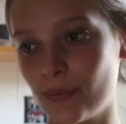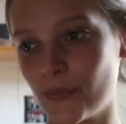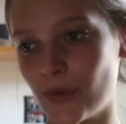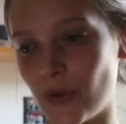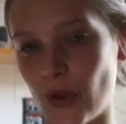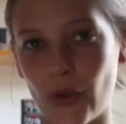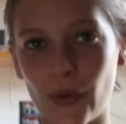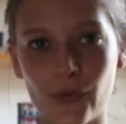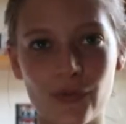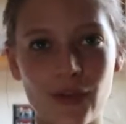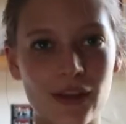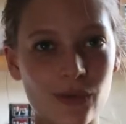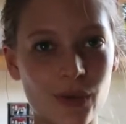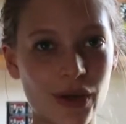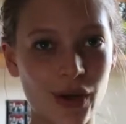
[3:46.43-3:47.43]
So
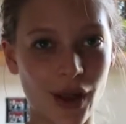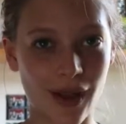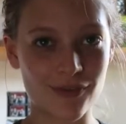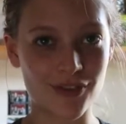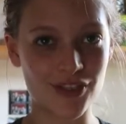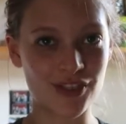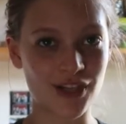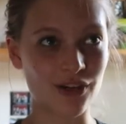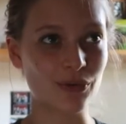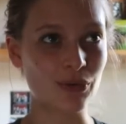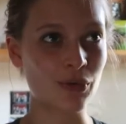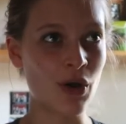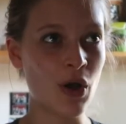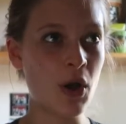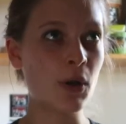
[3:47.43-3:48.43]
that's why I don't have a
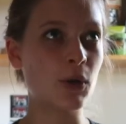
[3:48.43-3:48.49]
schedule.